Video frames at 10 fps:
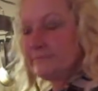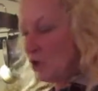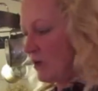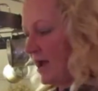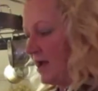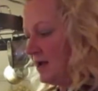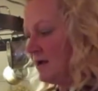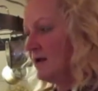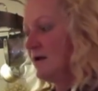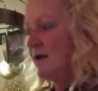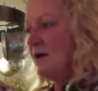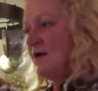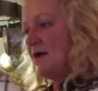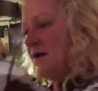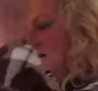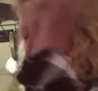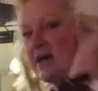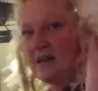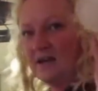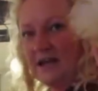Okay?
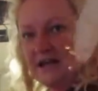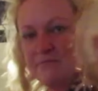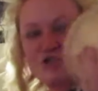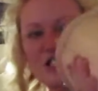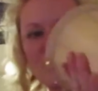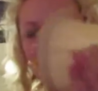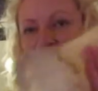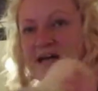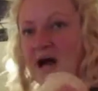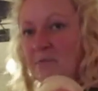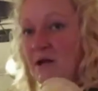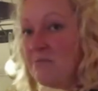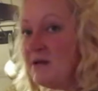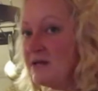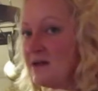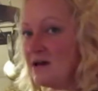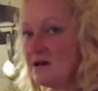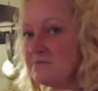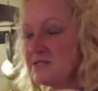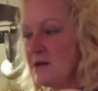Got a little lampshade on the top, but I picked that
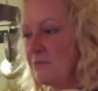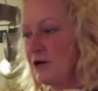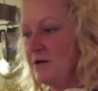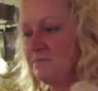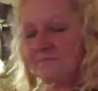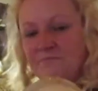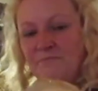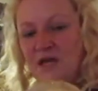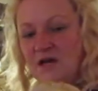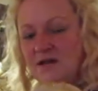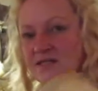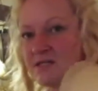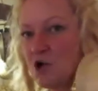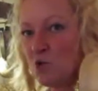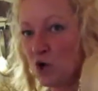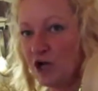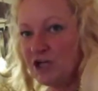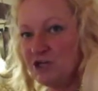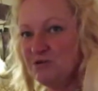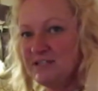up separate because we're going
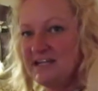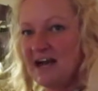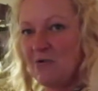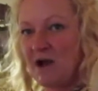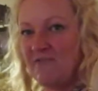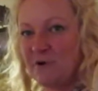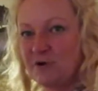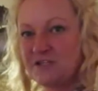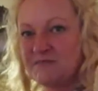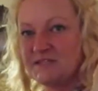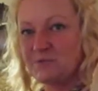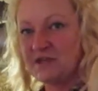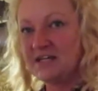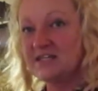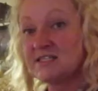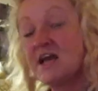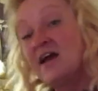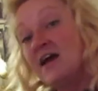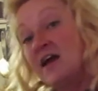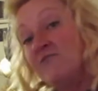to do a DIY for Christmas with this.
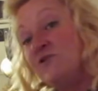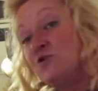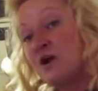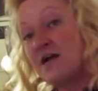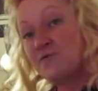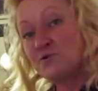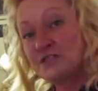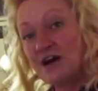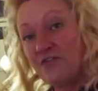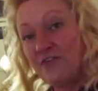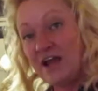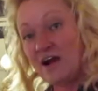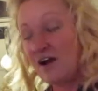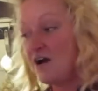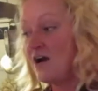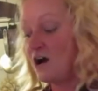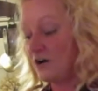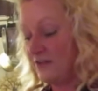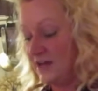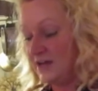And if you crafters out there are
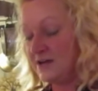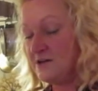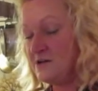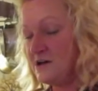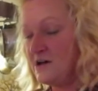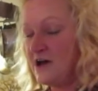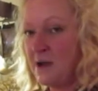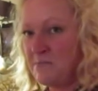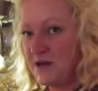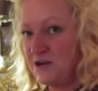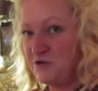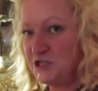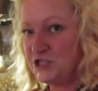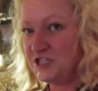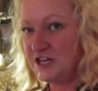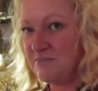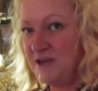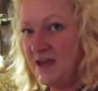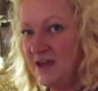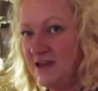thinking, huh, I bet I know what she's going to
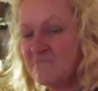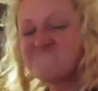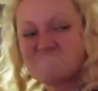make.